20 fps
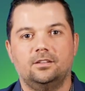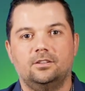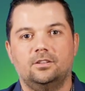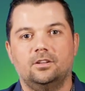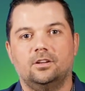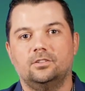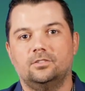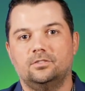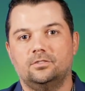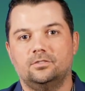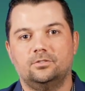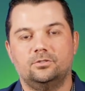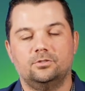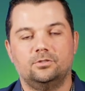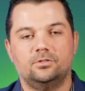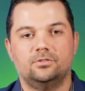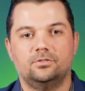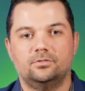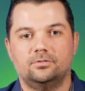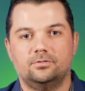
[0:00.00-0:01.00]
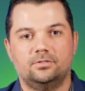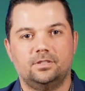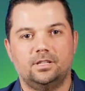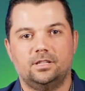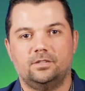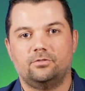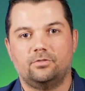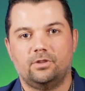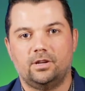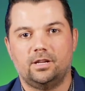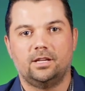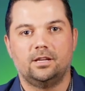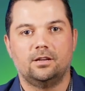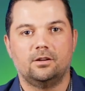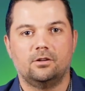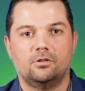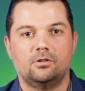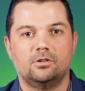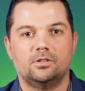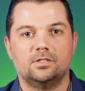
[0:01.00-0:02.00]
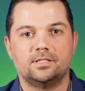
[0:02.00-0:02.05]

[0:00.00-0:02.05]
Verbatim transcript: not doing day trading or